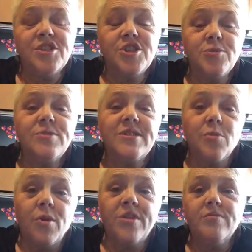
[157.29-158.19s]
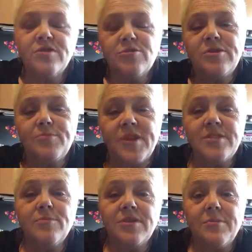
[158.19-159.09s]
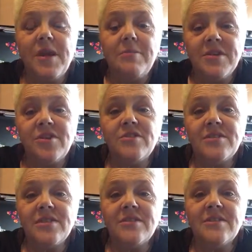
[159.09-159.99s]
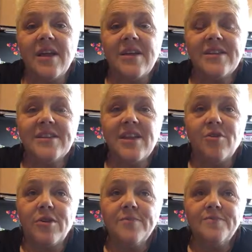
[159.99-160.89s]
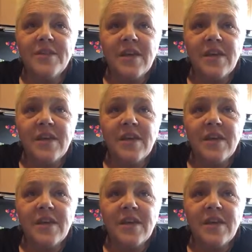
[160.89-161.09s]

She was the one that was responsible to pay bills and etc.